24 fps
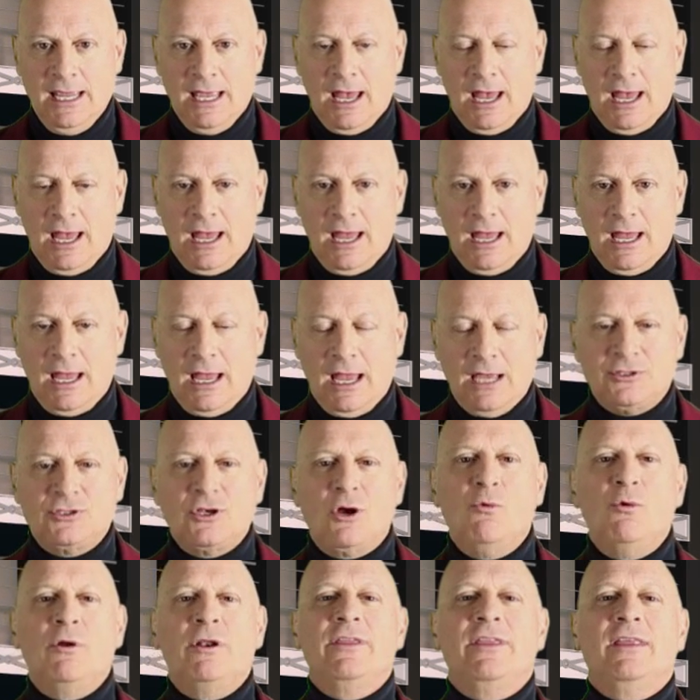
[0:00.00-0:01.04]
I
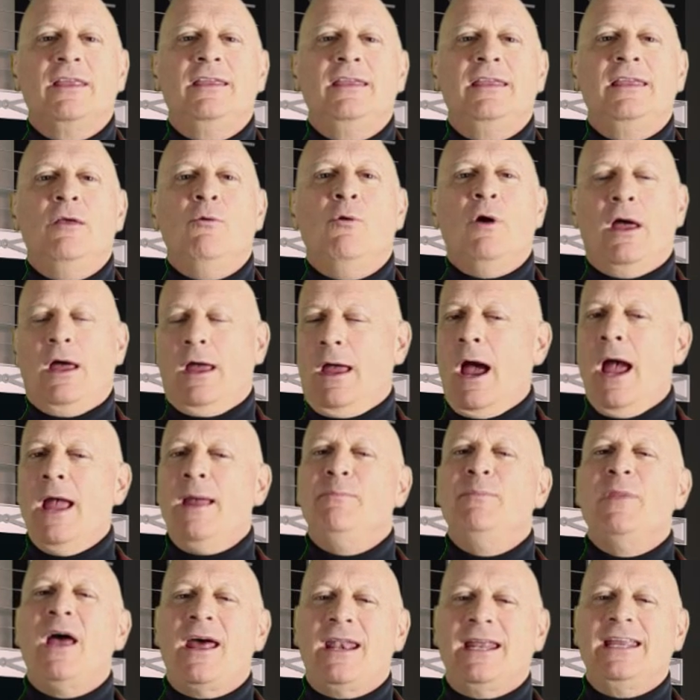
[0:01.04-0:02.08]
saw one of the, I
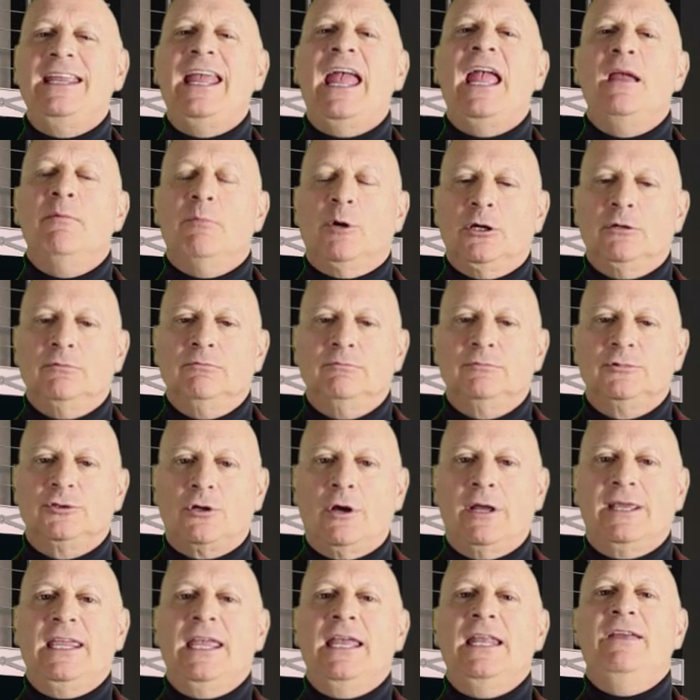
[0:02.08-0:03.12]
am not a gamer,
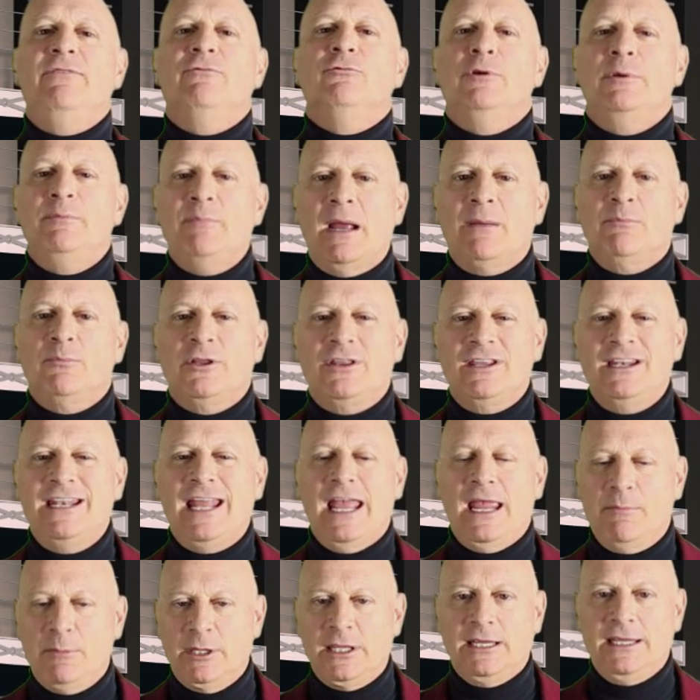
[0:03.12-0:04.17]
so I can't even remember the
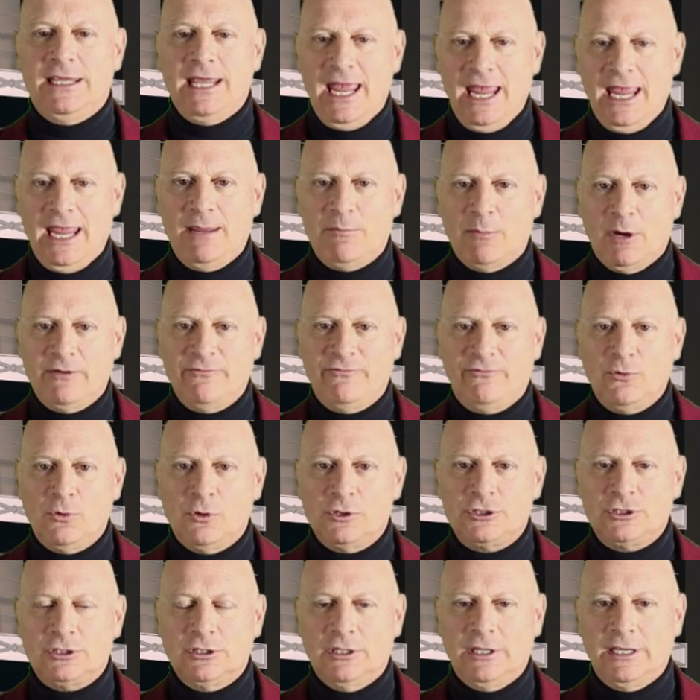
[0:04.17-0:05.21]
name of the game,
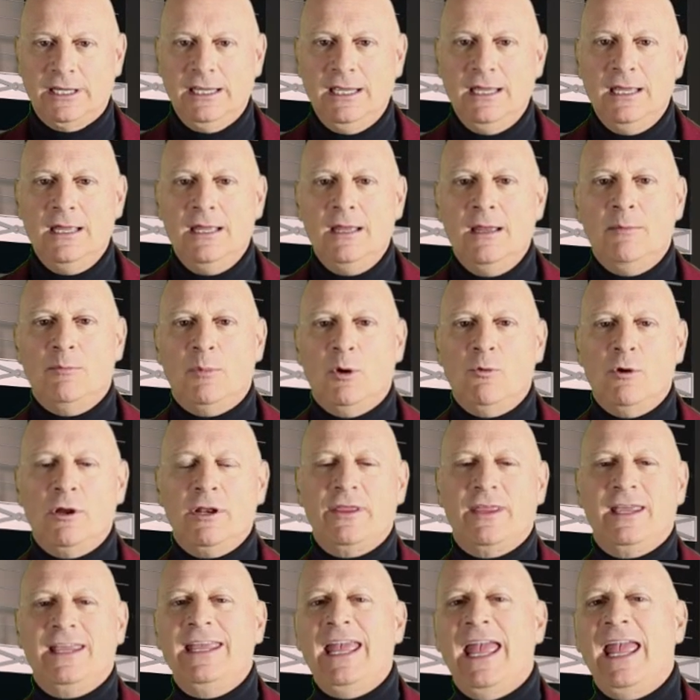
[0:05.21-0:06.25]
unfortunately, but one
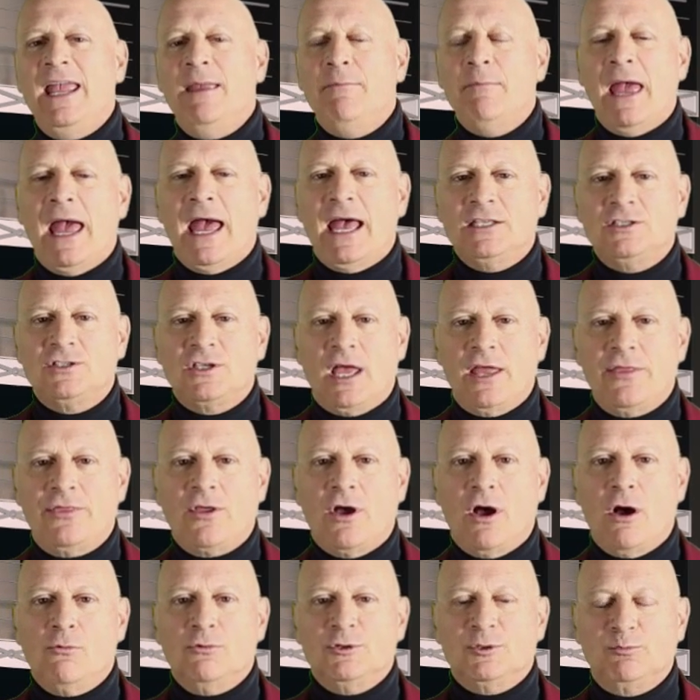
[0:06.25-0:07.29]
of the game ads I
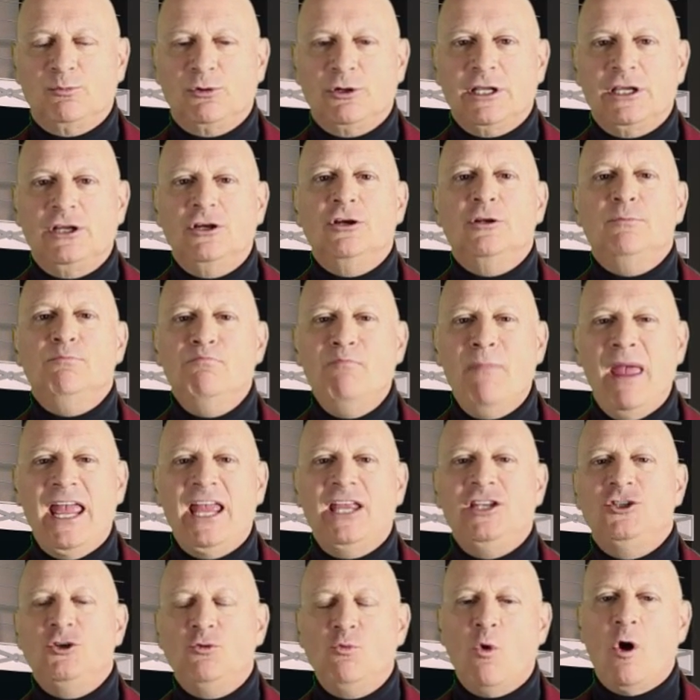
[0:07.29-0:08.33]
thought was pretty good,
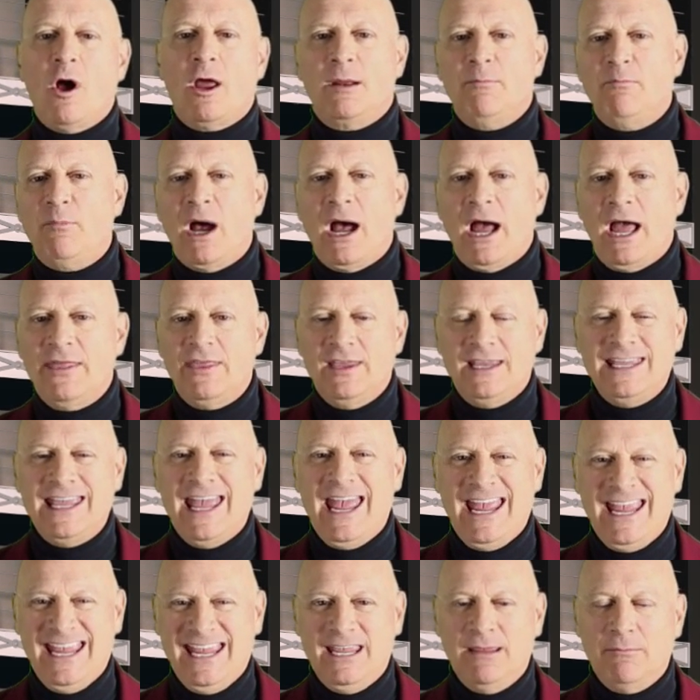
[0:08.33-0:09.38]
made you want to buy the
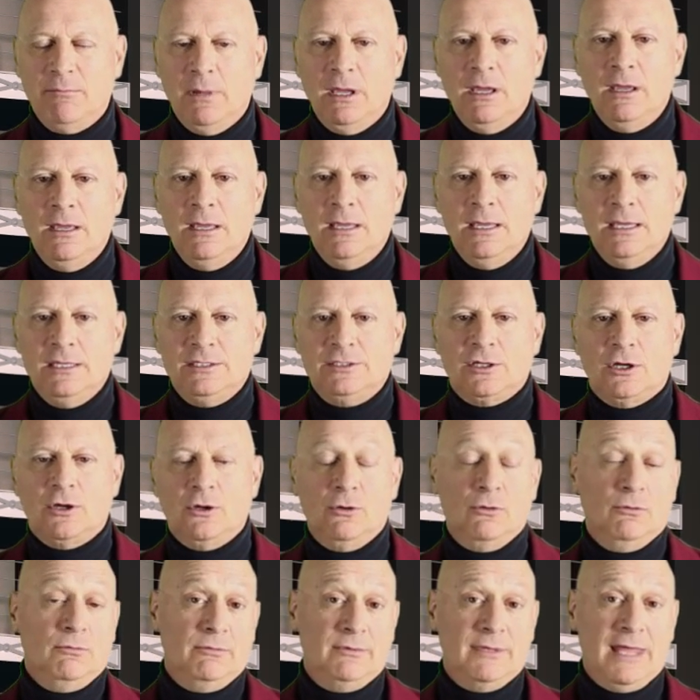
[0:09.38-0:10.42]
game,
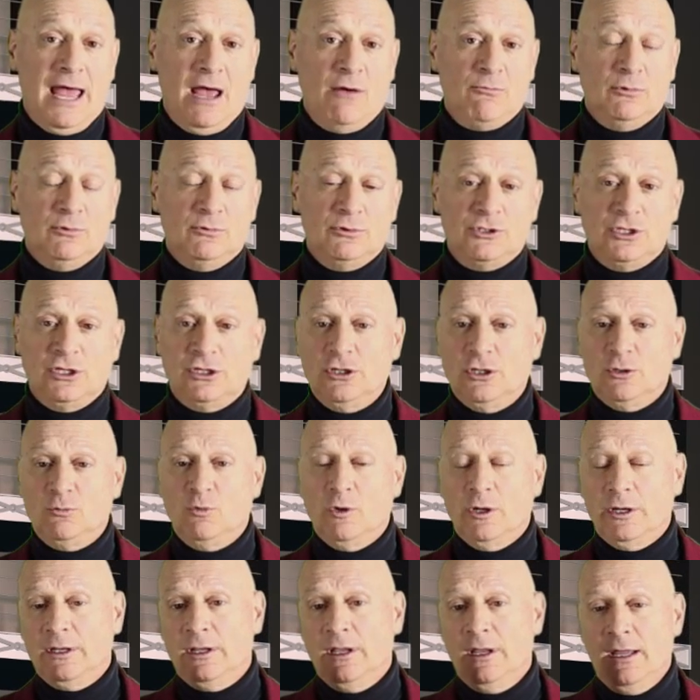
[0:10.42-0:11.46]
so that one was a good
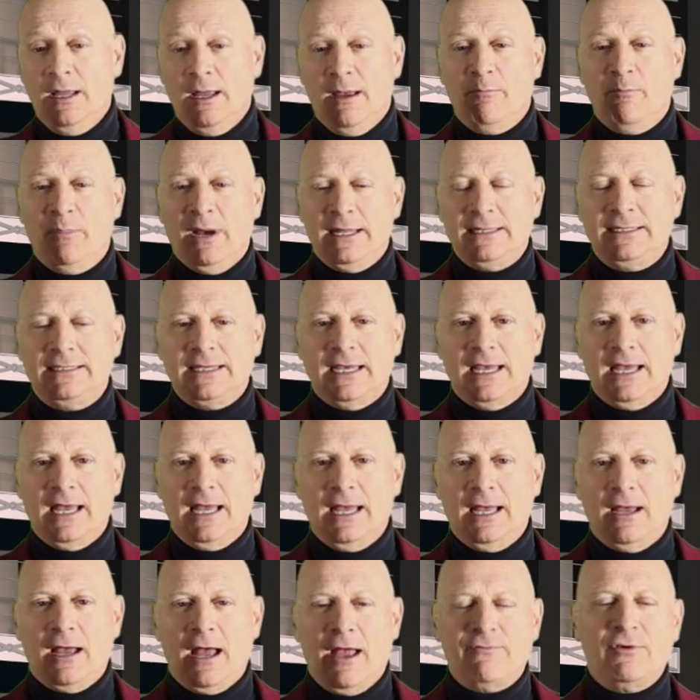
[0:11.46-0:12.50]
one. But
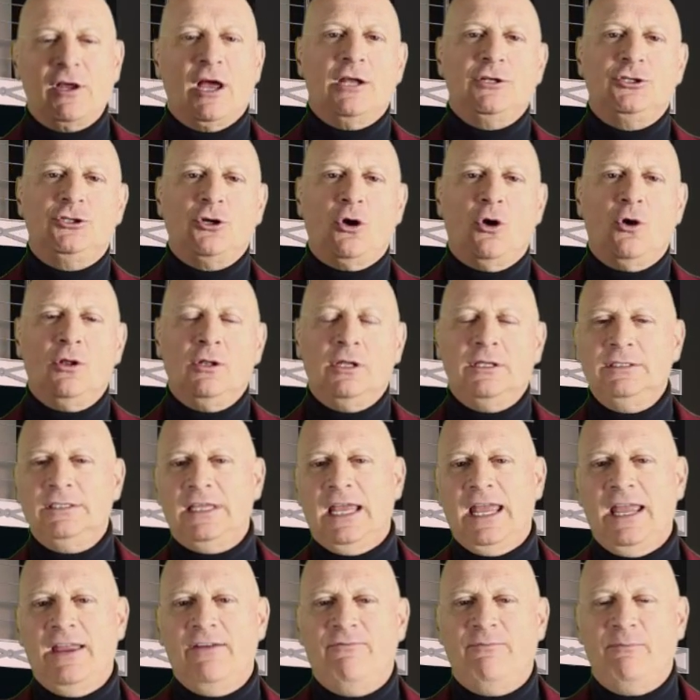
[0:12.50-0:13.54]
I've got Joel and
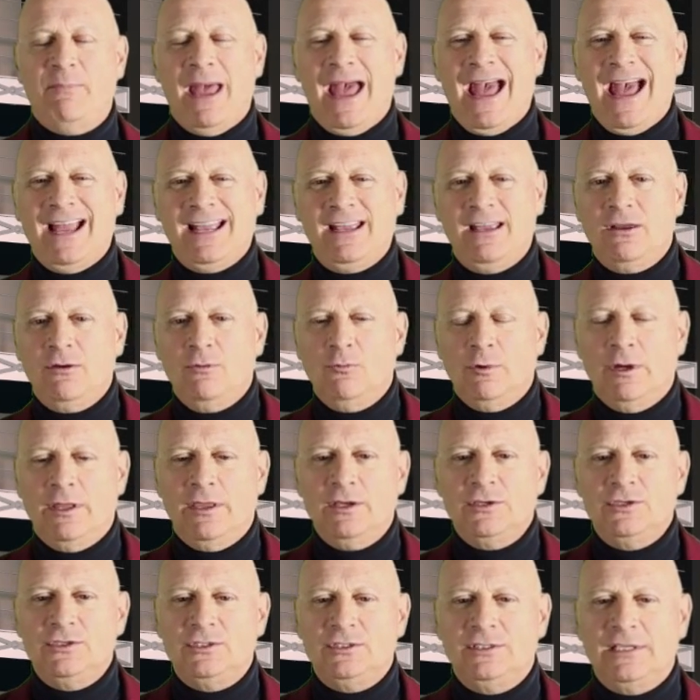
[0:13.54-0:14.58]
Dave back
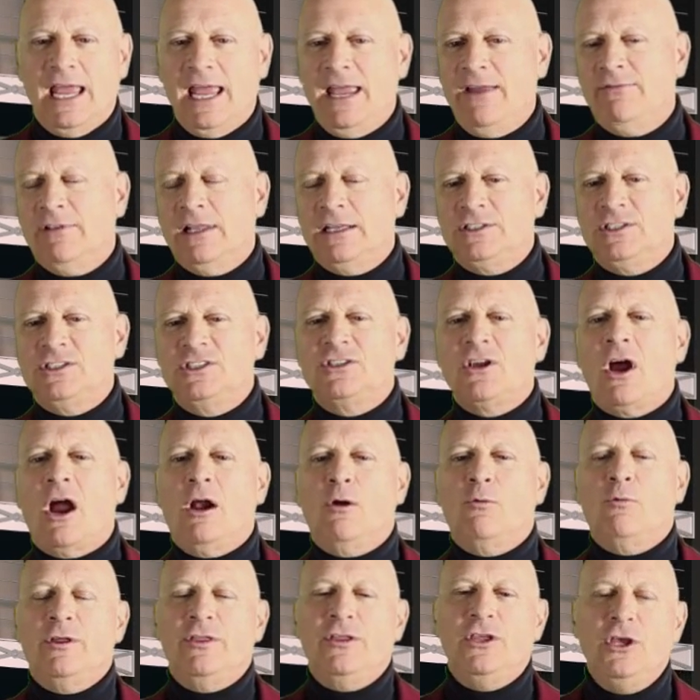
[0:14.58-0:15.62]
with us. Dave, let's
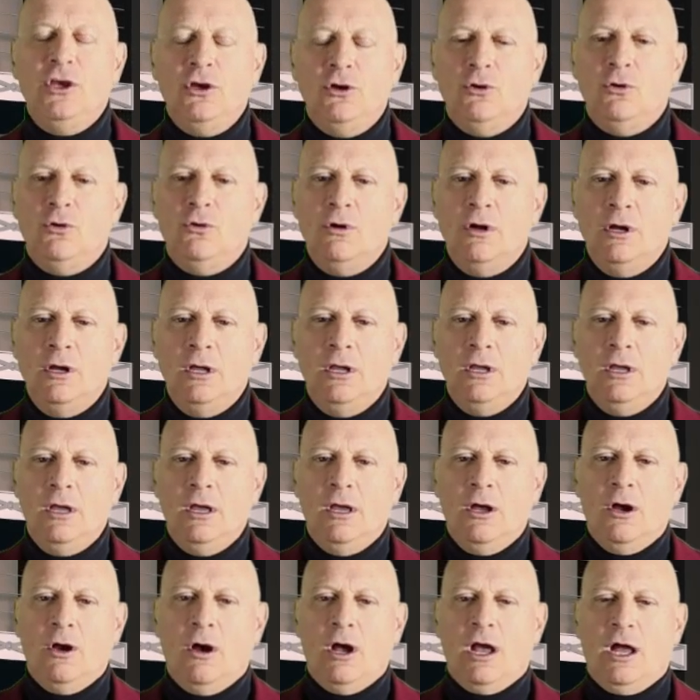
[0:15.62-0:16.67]
start with you.
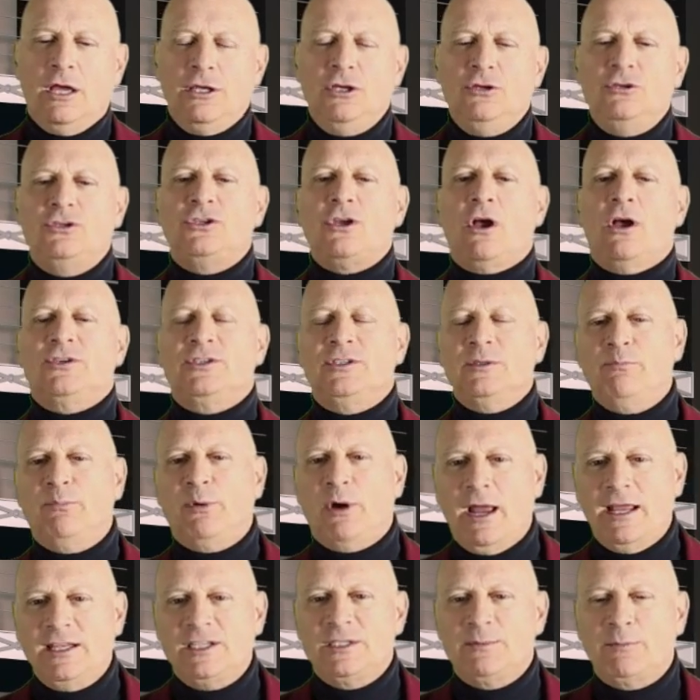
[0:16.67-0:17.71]
You saw some
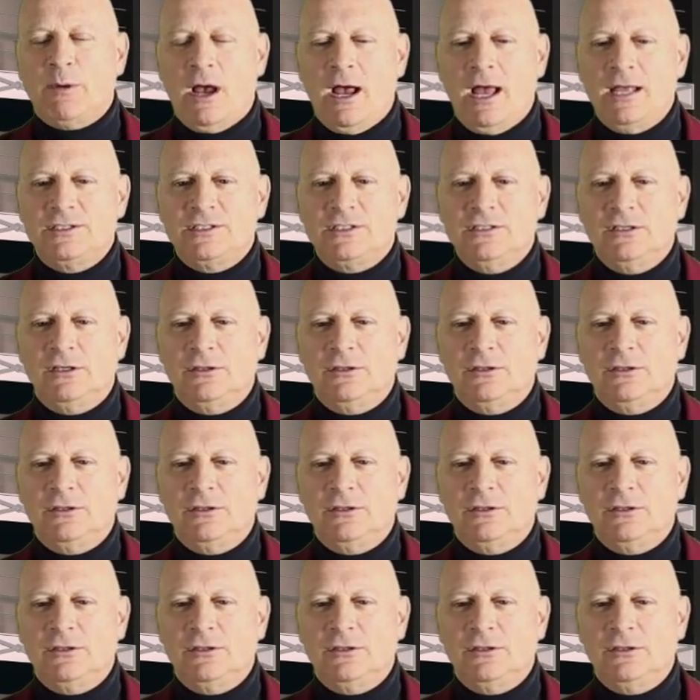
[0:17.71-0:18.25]
bright spots,